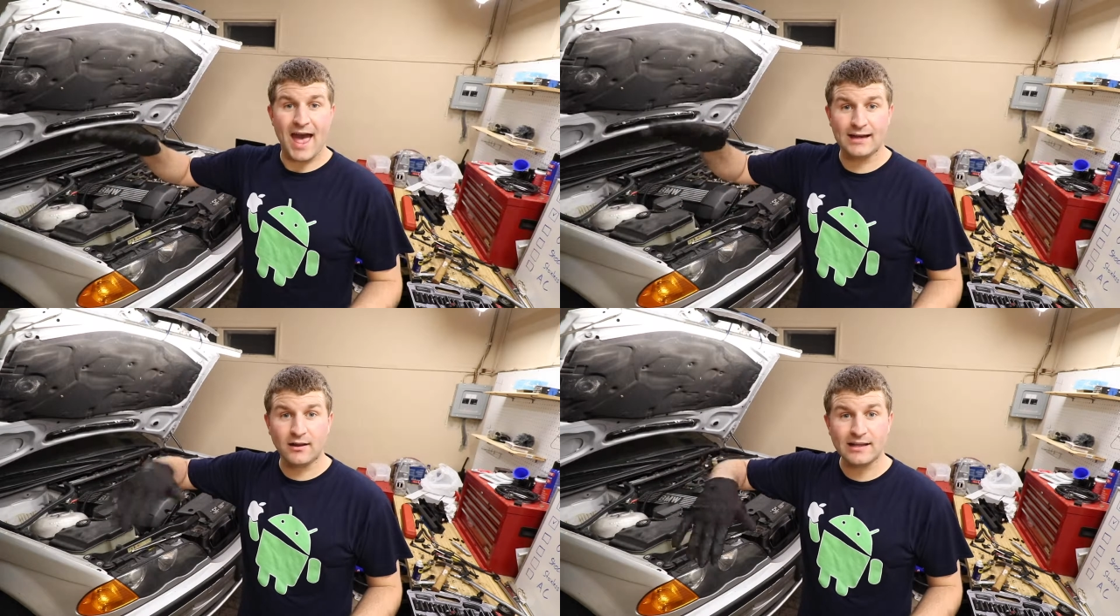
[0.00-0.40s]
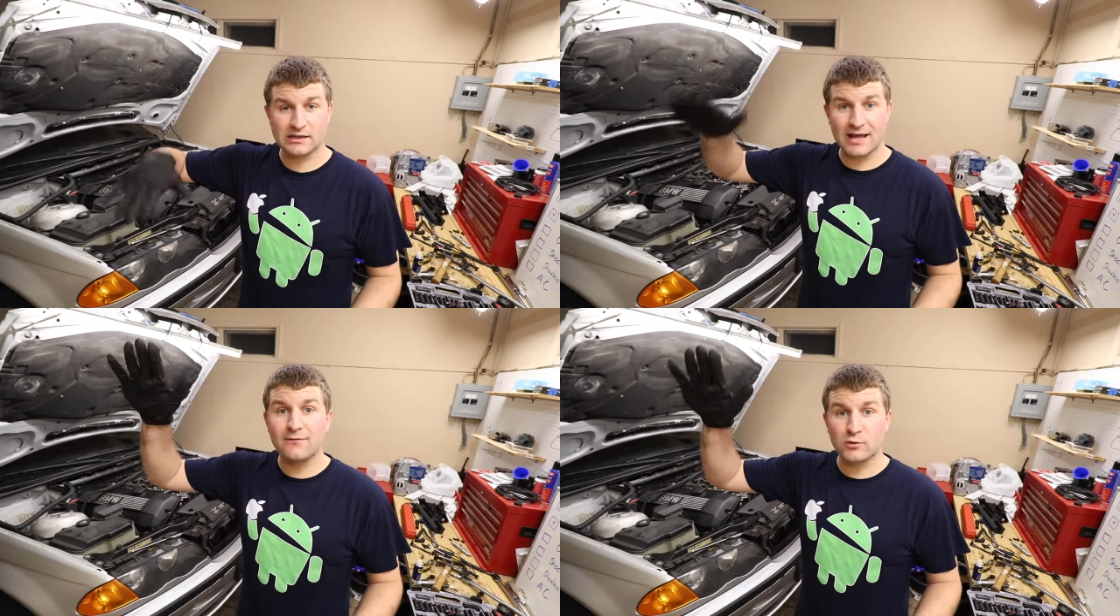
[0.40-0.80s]
headlight
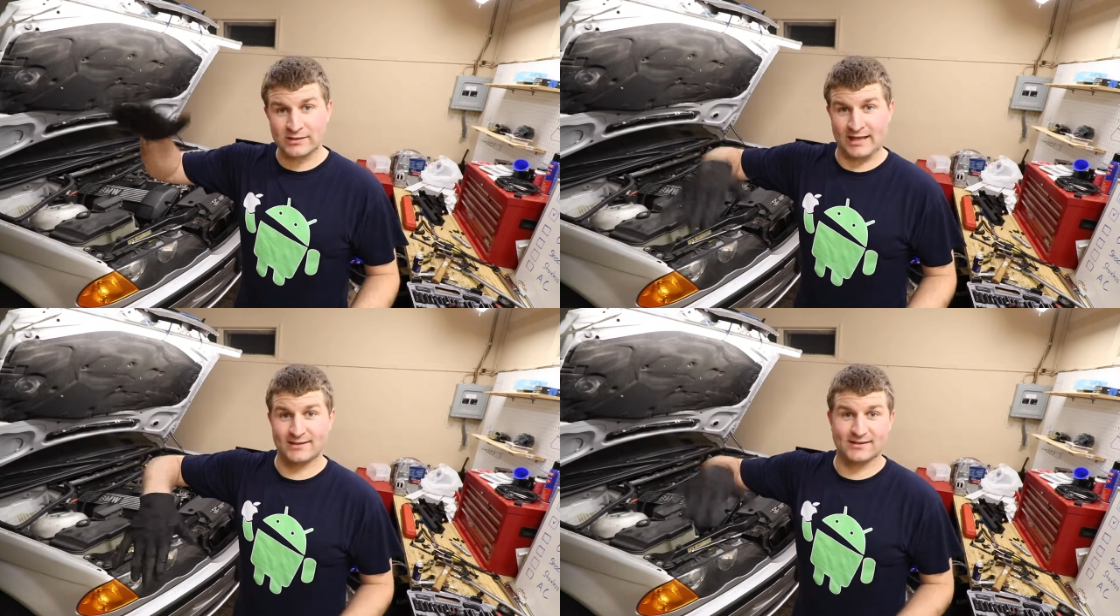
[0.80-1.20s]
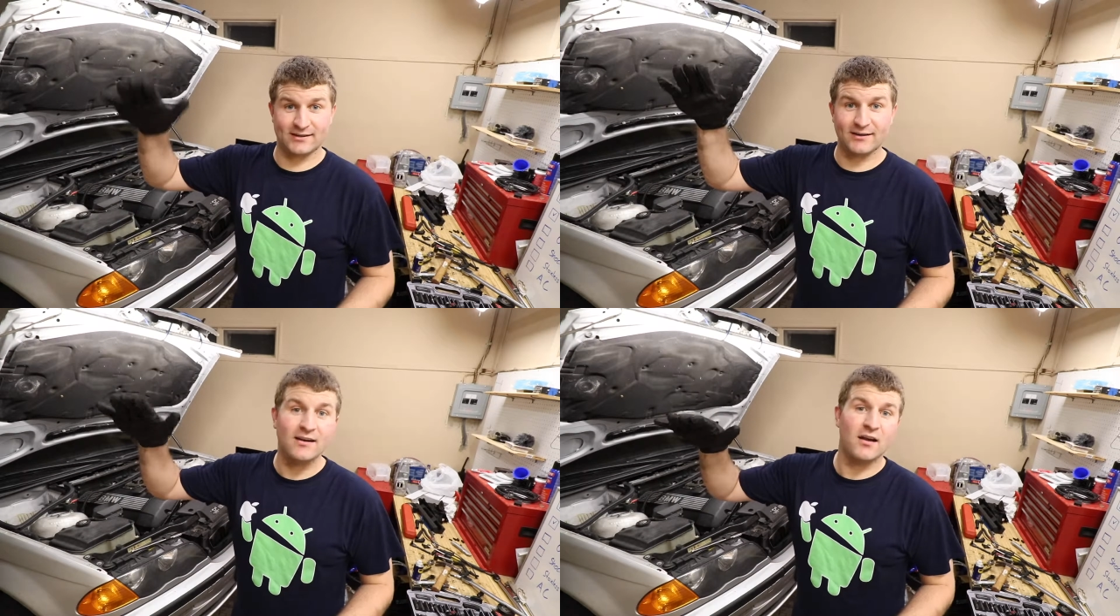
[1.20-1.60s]
level
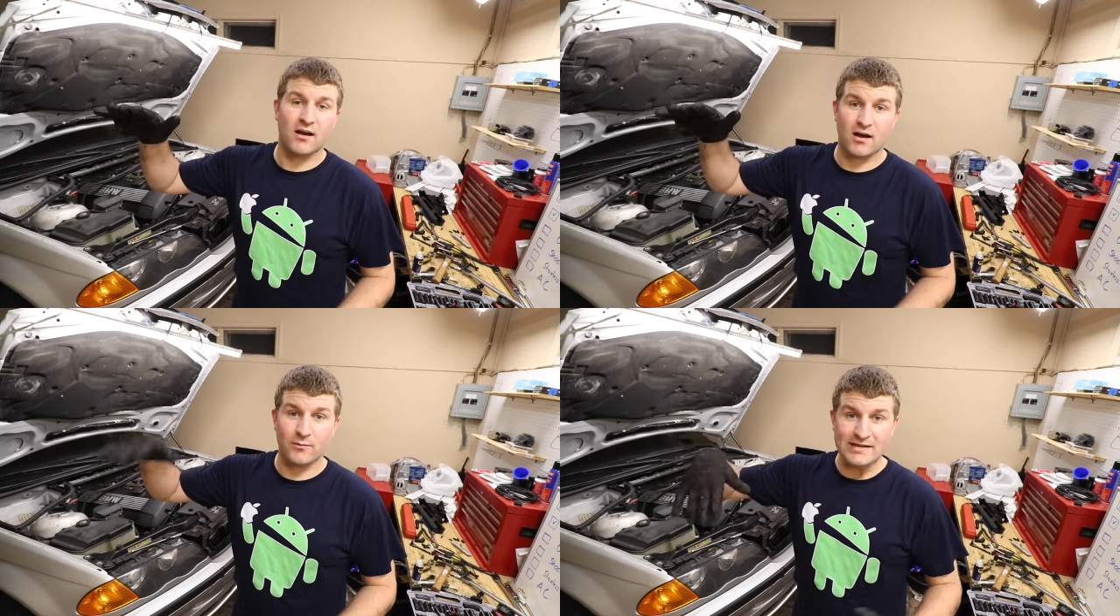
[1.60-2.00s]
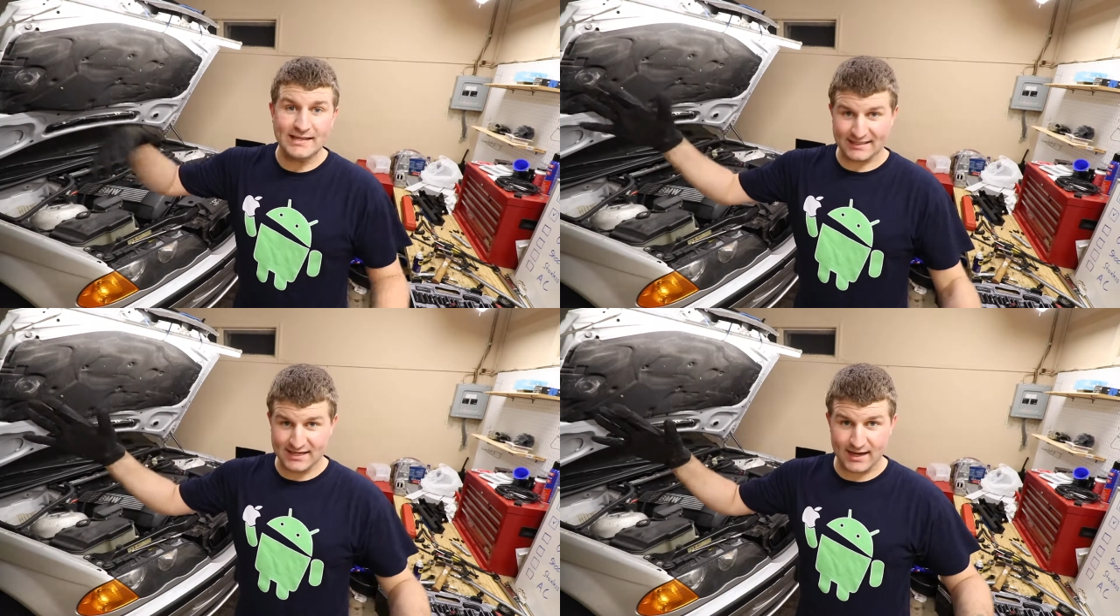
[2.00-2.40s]
sensor, we
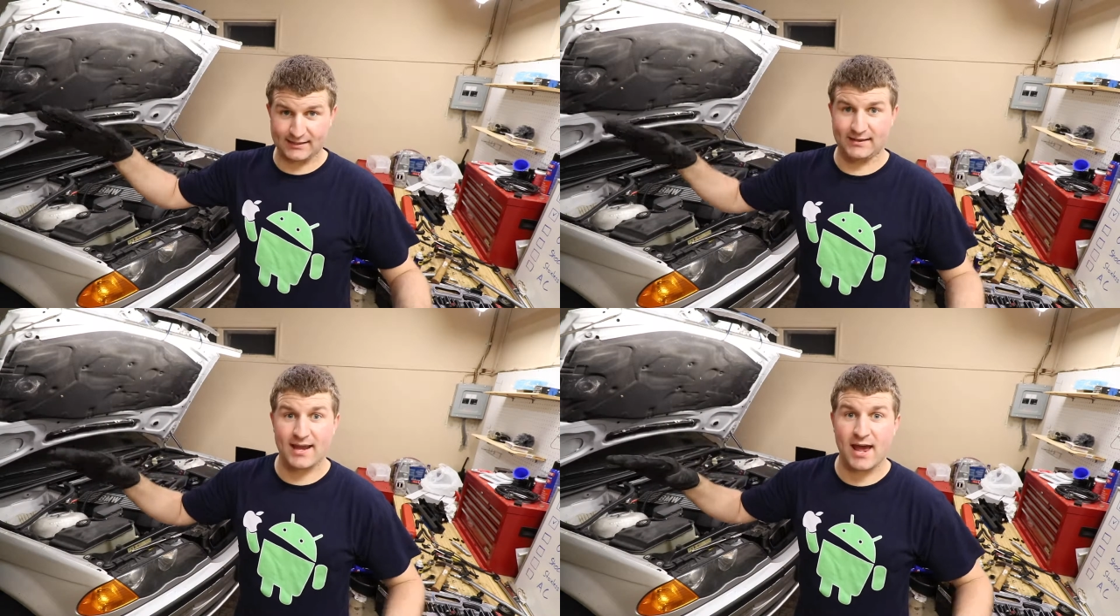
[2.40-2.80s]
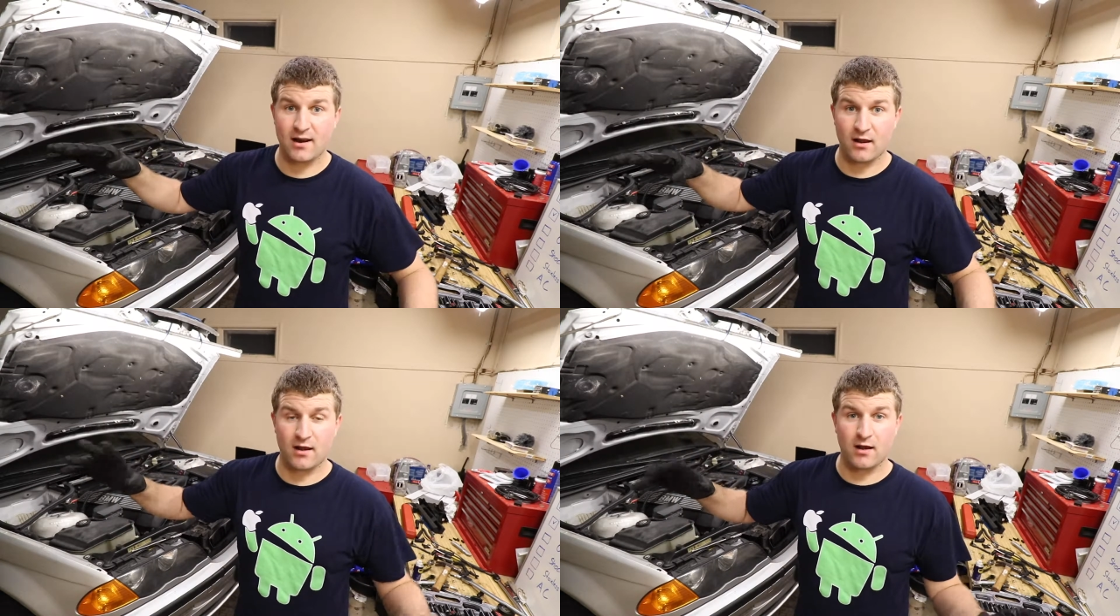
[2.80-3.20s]
disconnected
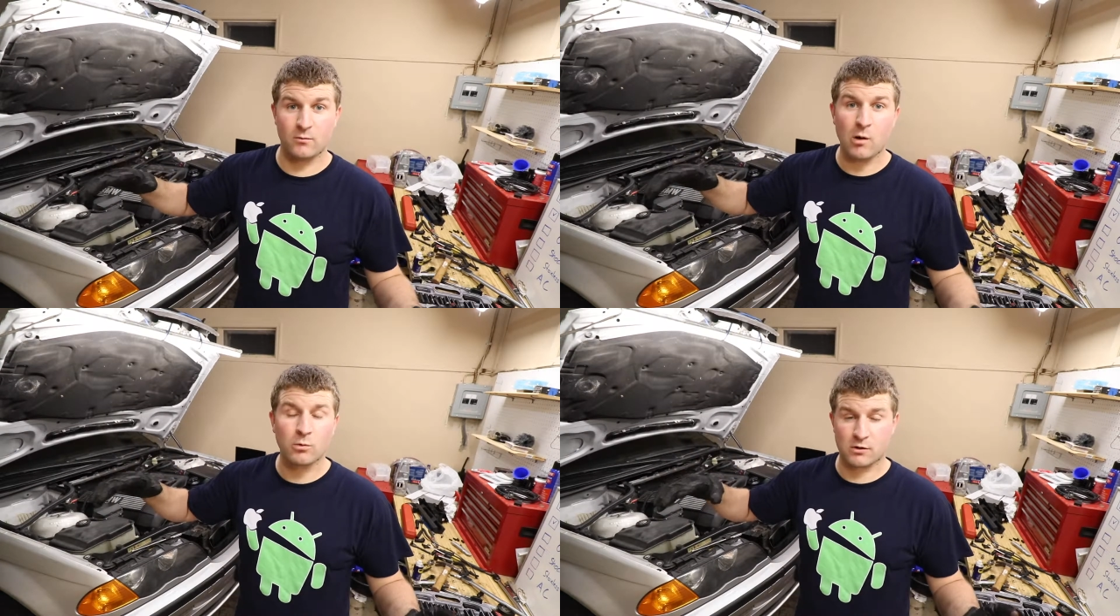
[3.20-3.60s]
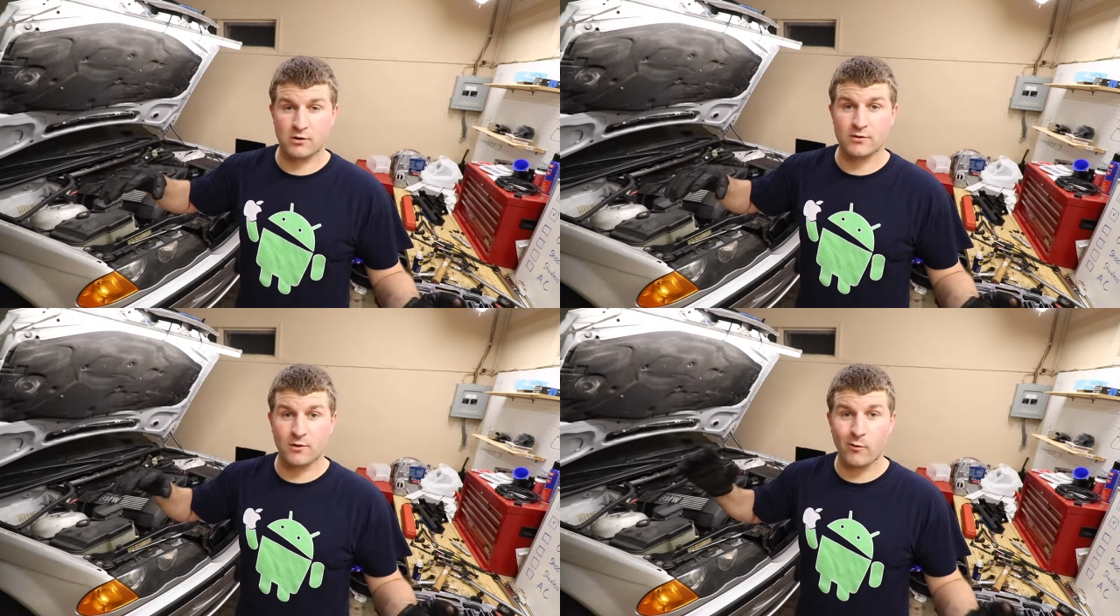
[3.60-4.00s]
that while we were
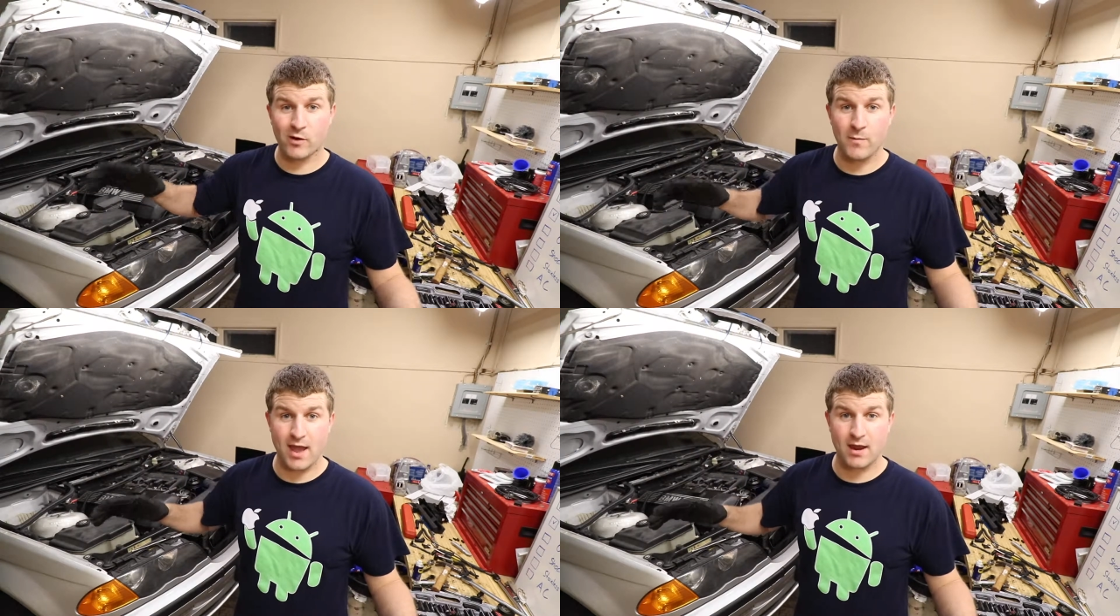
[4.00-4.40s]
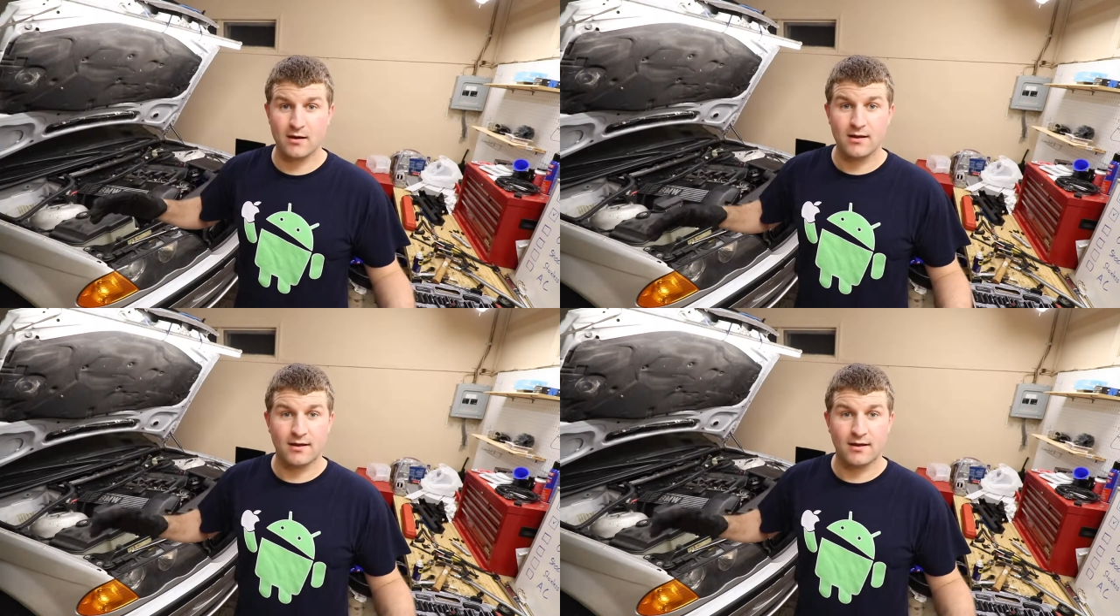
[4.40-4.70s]
doing the oil pan.